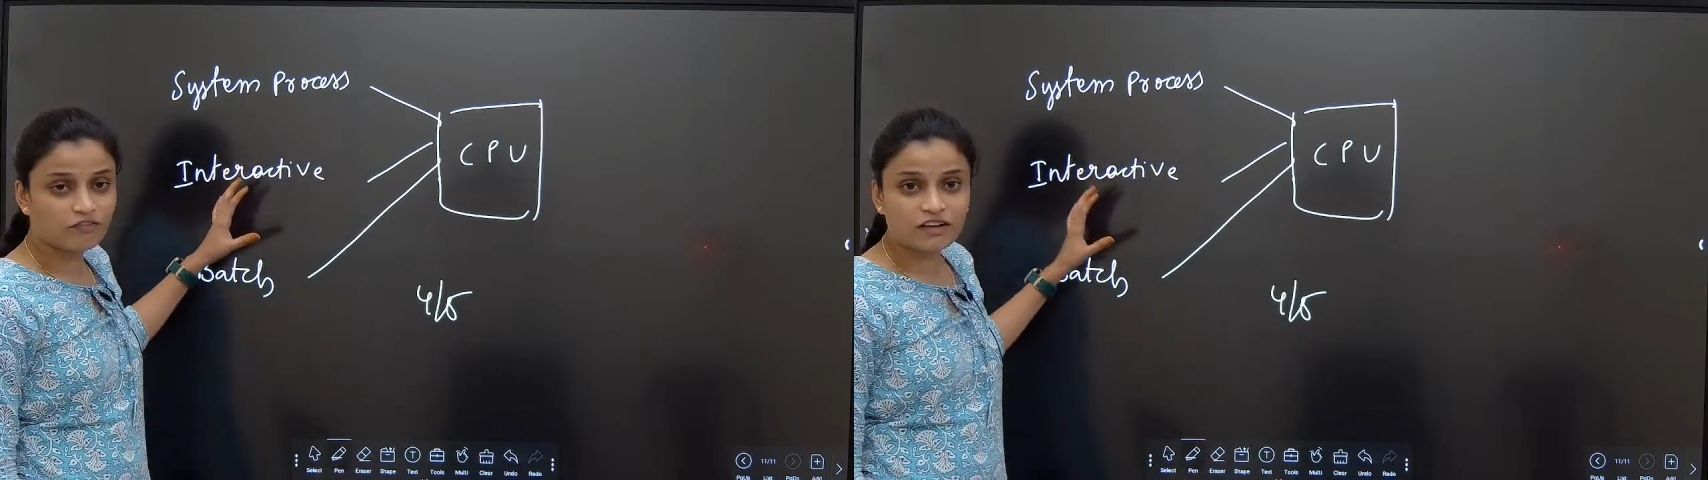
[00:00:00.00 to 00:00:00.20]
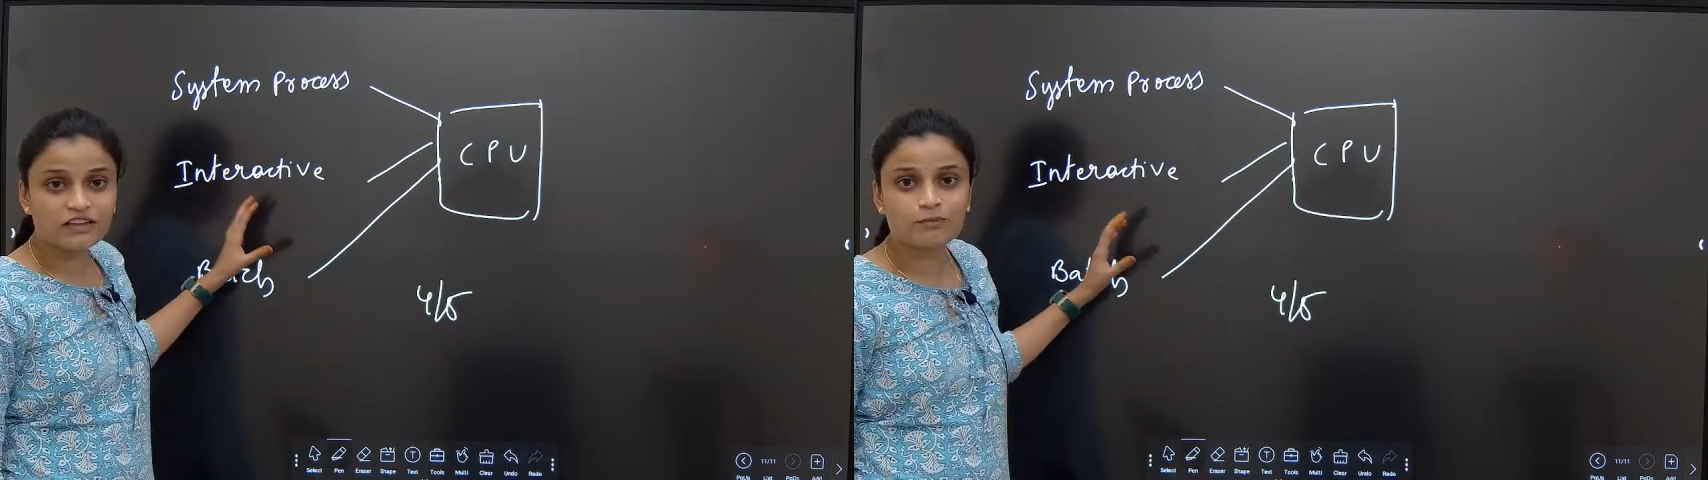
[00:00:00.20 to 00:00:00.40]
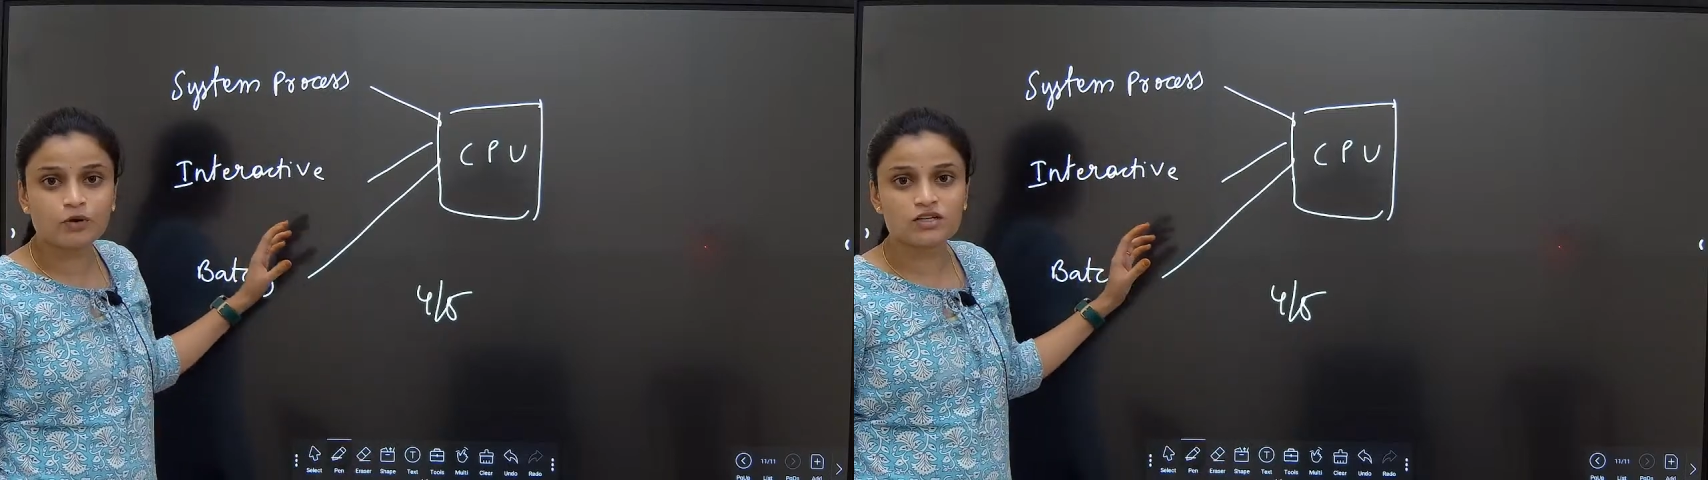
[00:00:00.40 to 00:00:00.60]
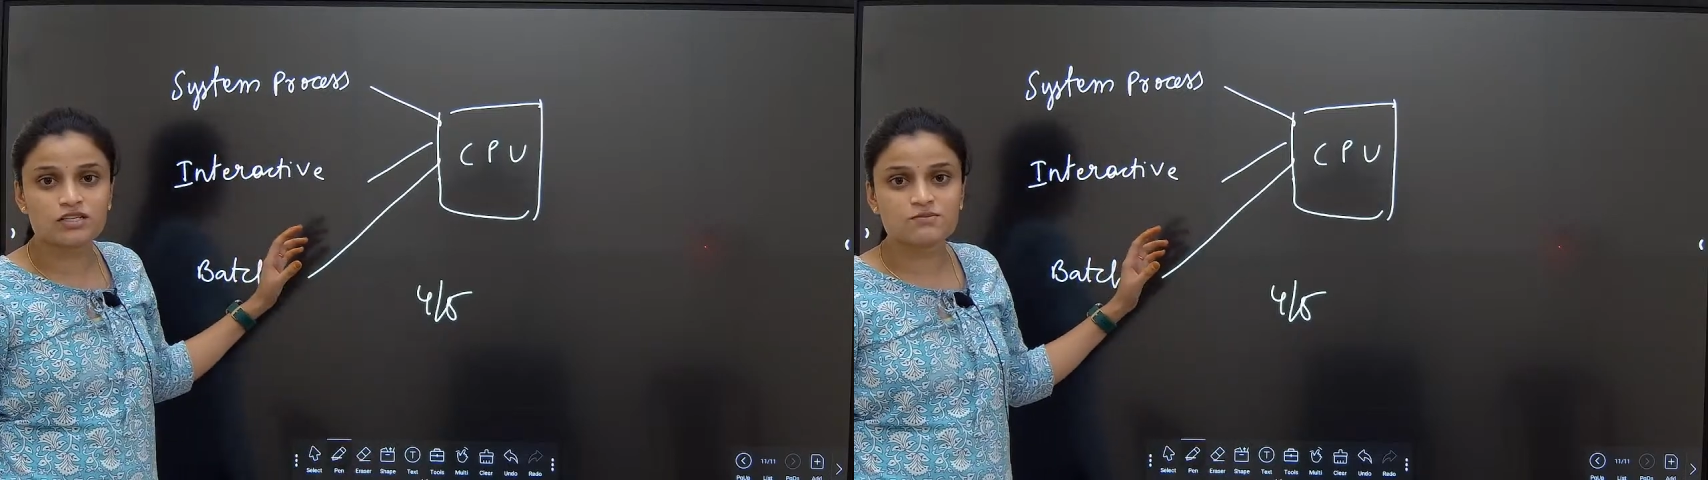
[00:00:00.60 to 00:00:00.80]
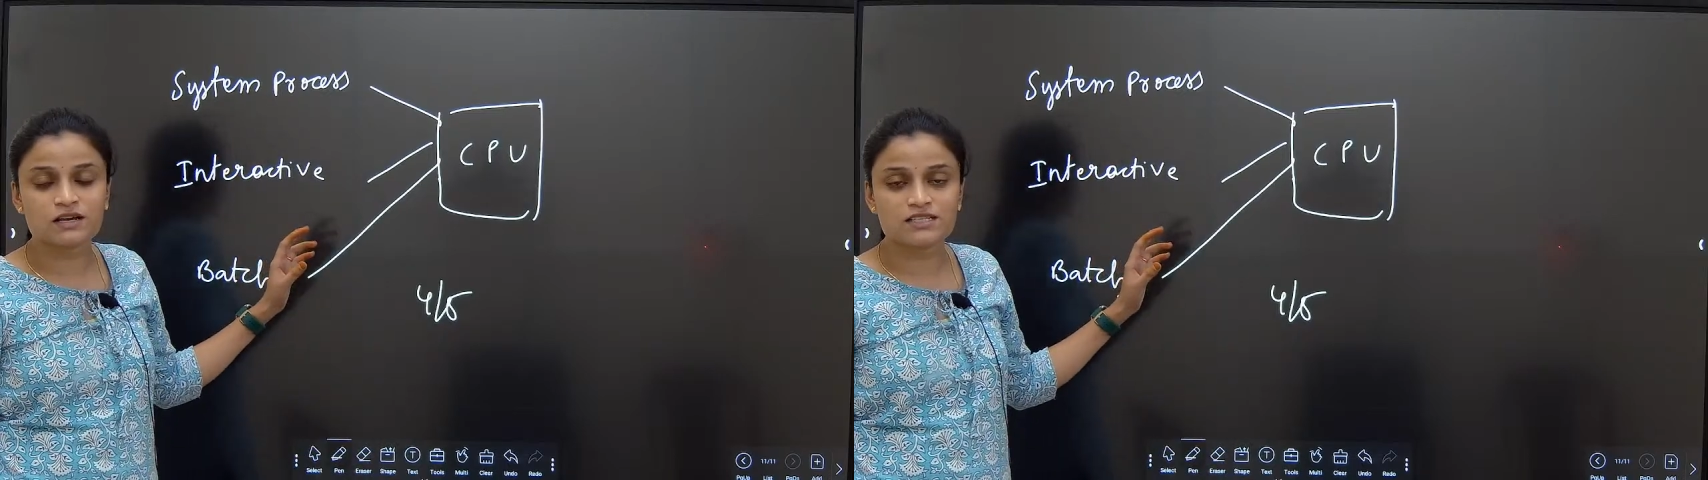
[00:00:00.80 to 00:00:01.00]
the process
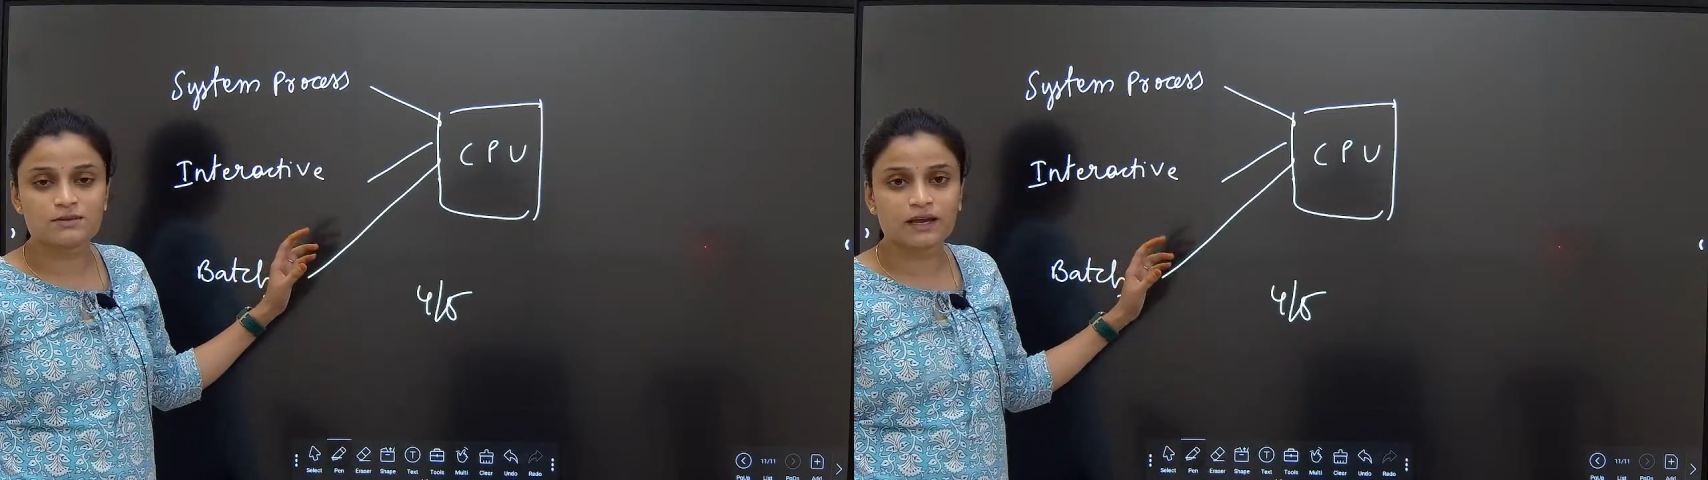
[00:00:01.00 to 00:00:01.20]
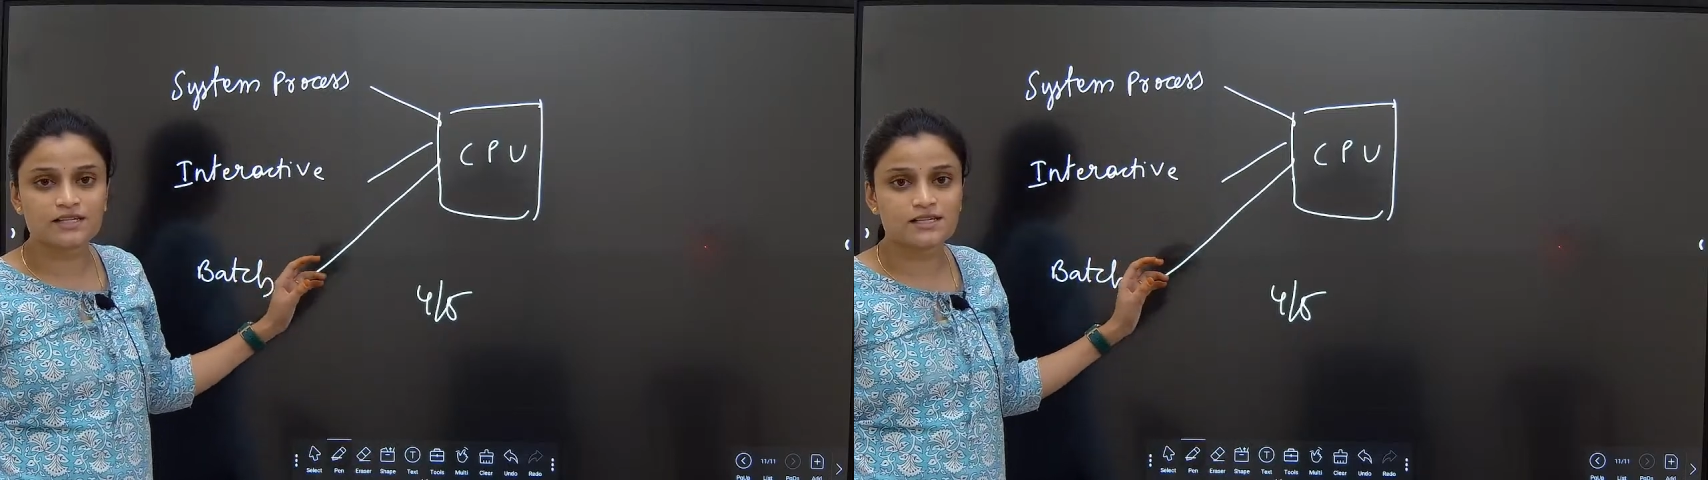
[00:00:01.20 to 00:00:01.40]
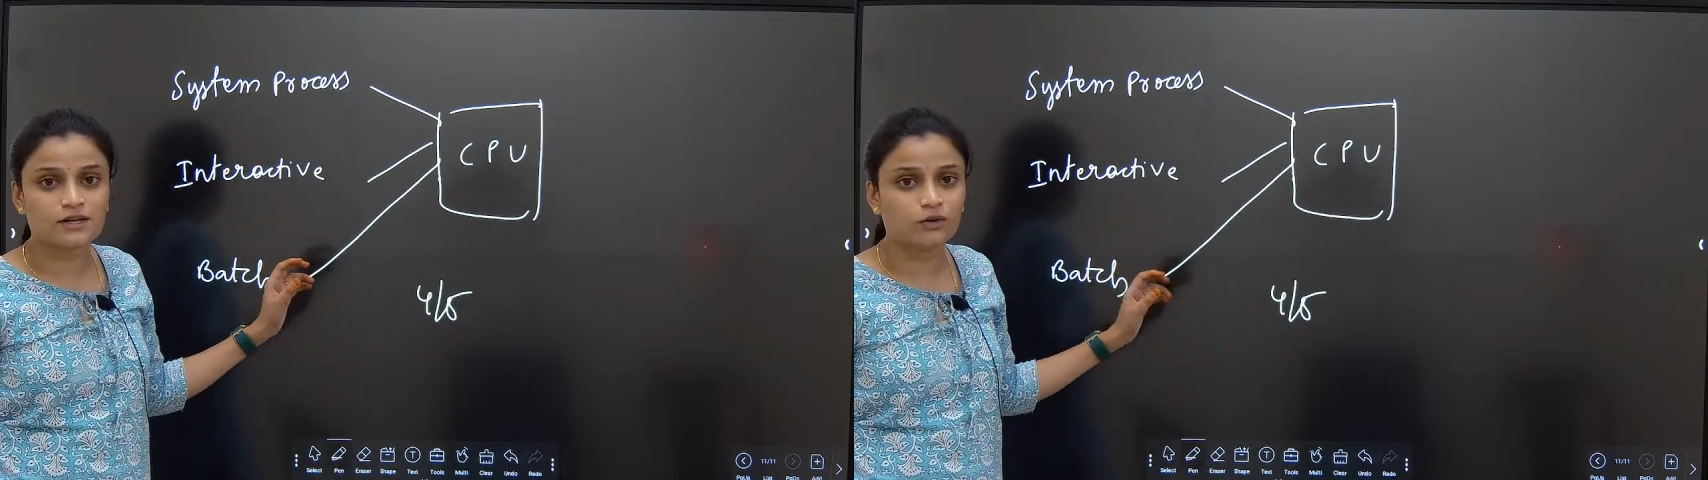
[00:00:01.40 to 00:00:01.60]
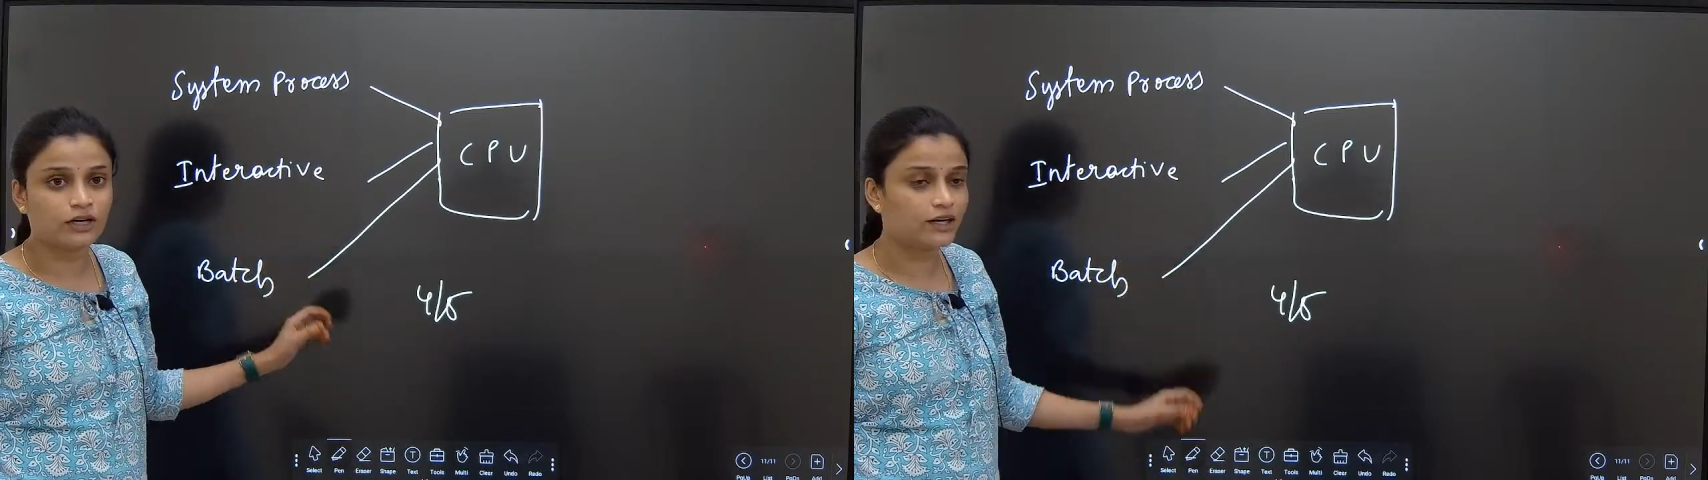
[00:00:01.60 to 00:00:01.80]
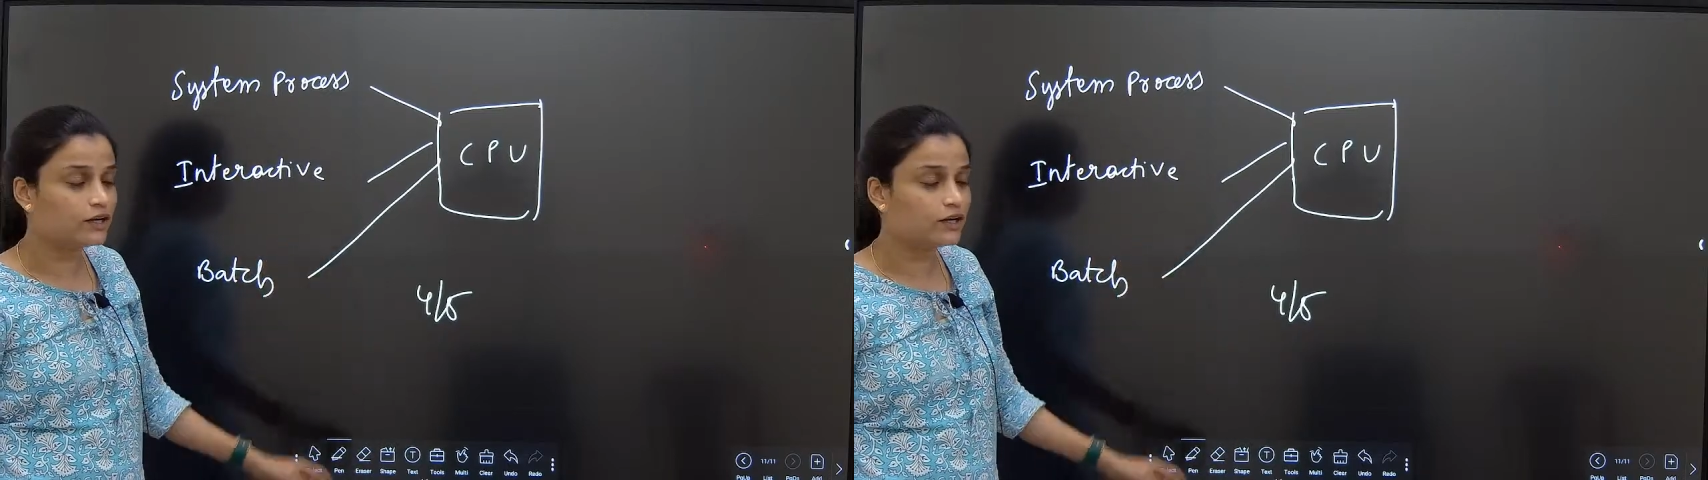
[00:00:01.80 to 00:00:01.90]
must be executed?